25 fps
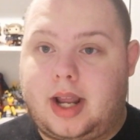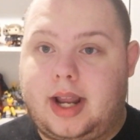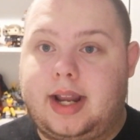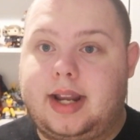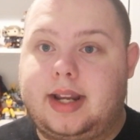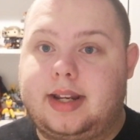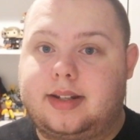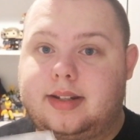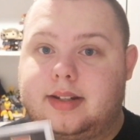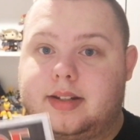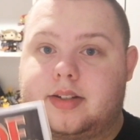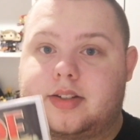
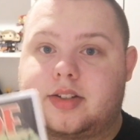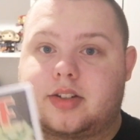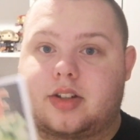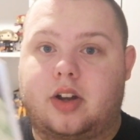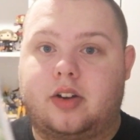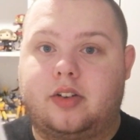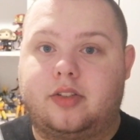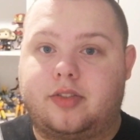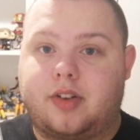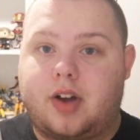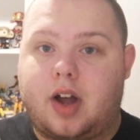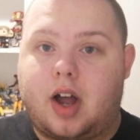Blade
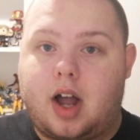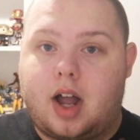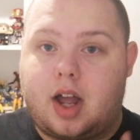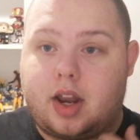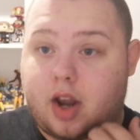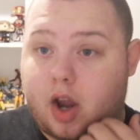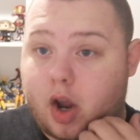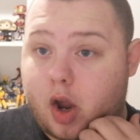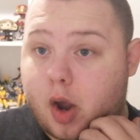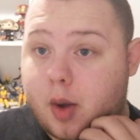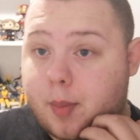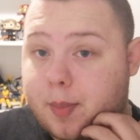so far,
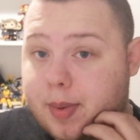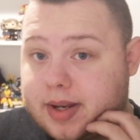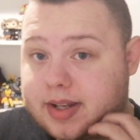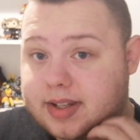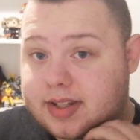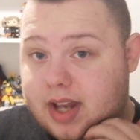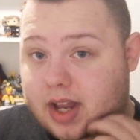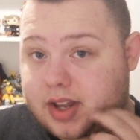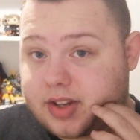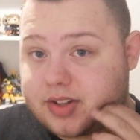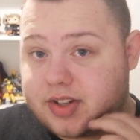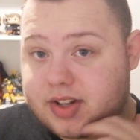and I hope
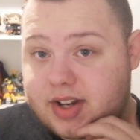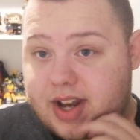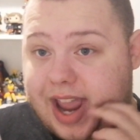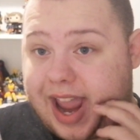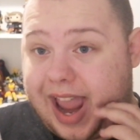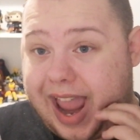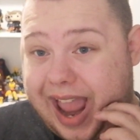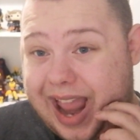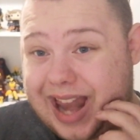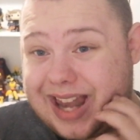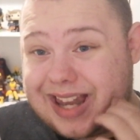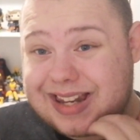it
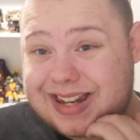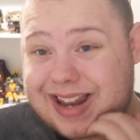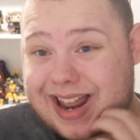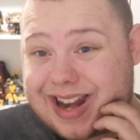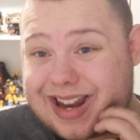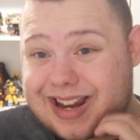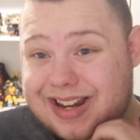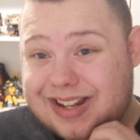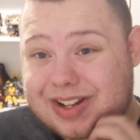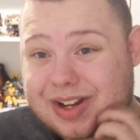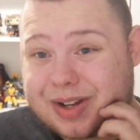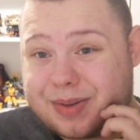doesn't end
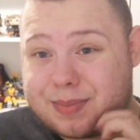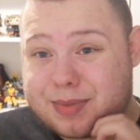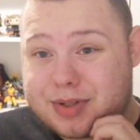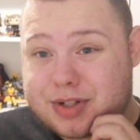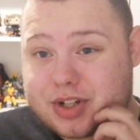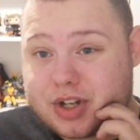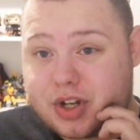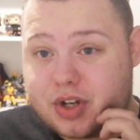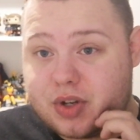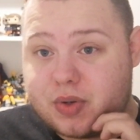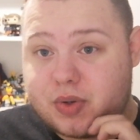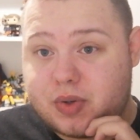anytime
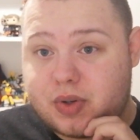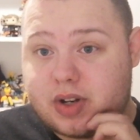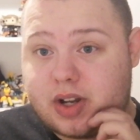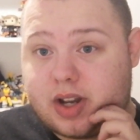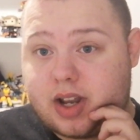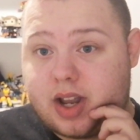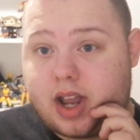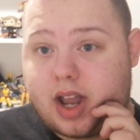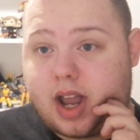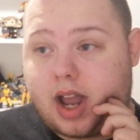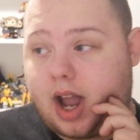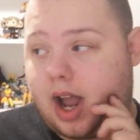soon.